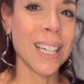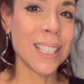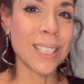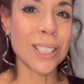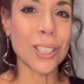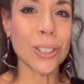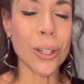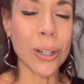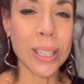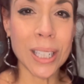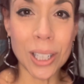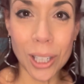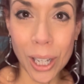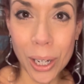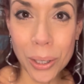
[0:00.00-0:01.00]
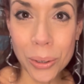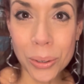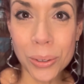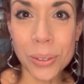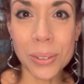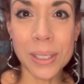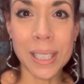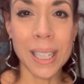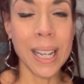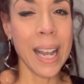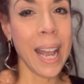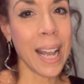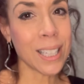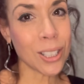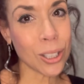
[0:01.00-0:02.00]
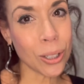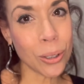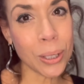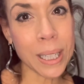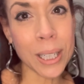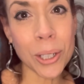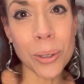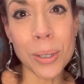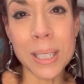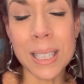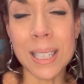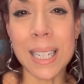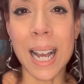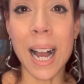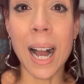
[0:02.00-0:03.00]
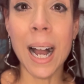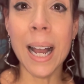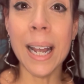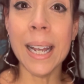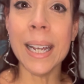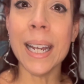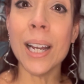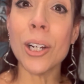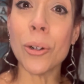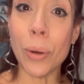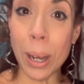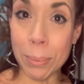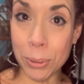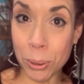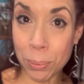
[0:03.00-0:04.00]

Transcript: Start it low and slowly increase it to high. Grab your